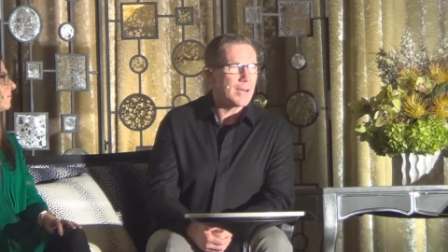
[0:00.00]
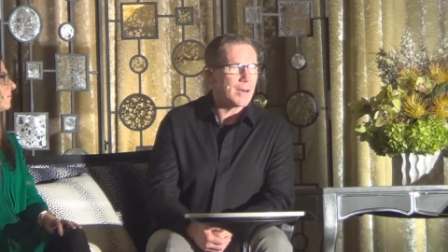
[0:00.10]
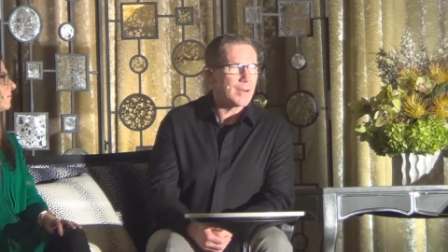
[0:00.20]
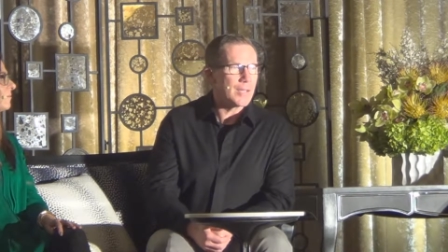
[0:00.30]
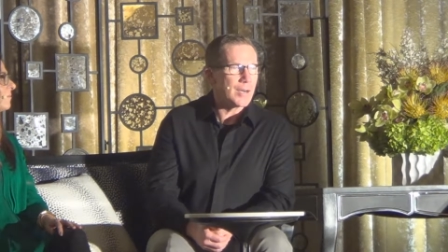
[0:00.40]

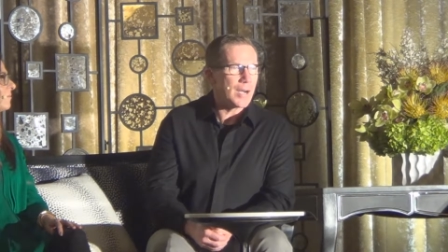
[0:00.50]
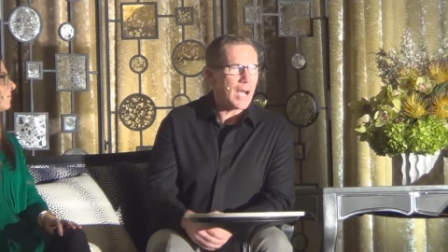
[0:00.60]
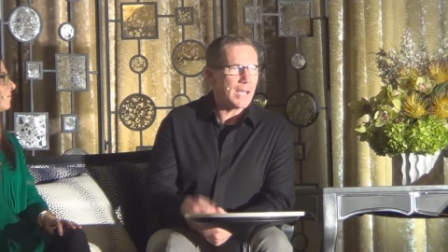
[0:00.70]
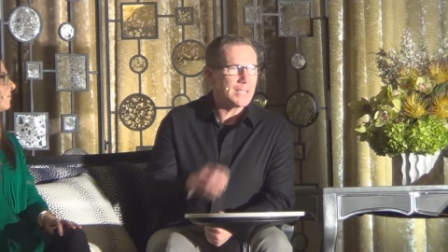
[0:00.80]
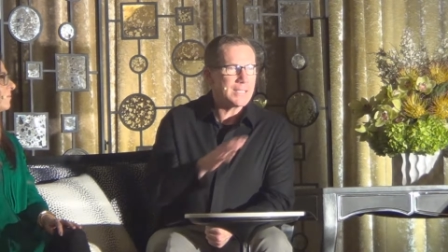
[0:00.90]
Are there
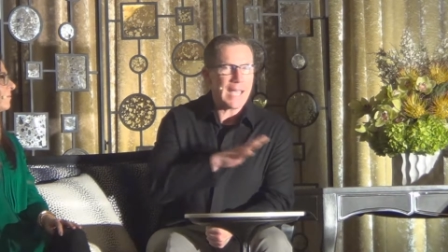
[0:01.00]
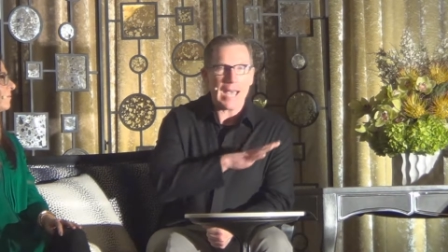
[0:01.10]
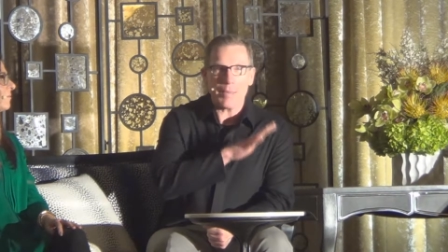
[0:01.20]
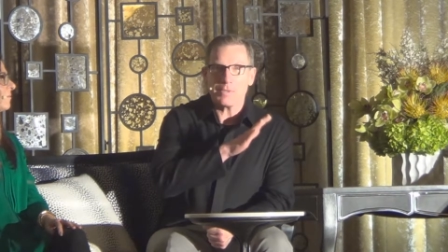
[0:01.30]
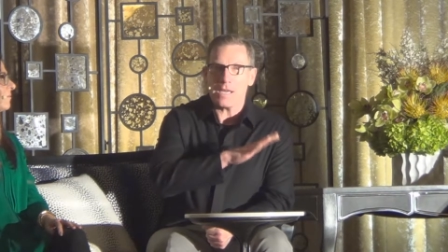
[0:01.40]

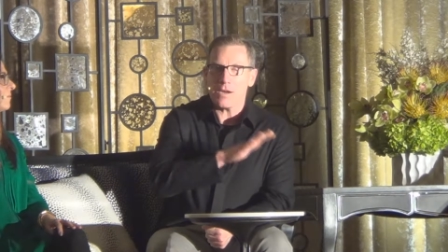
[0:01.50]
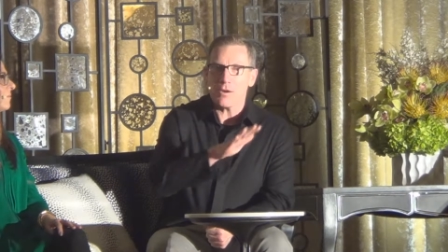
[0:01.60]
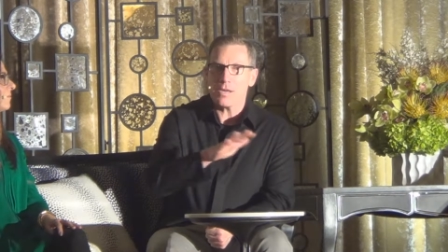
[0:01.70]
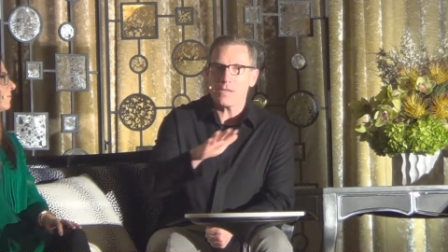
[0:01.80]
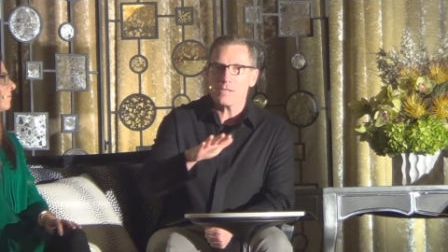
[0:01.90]
untapped
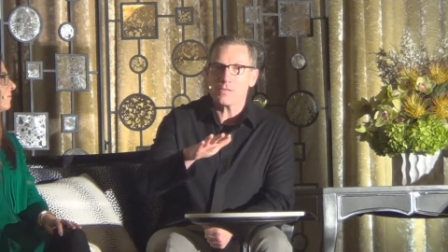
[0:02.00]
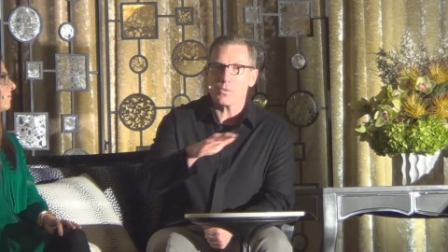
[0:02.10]
areas